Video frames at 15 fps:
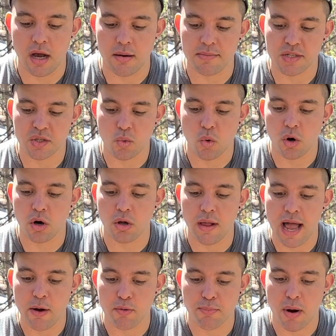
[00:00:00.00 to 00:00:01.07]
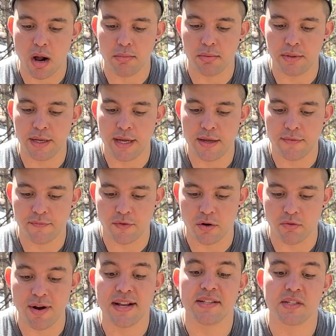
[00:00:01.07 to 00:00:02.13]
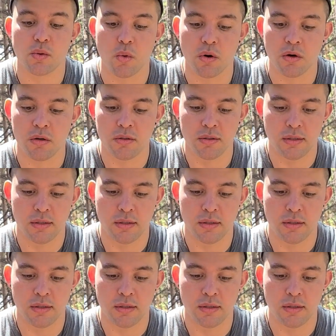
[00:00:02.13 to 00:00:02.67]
Squirrel, I would probably, for red squirrel,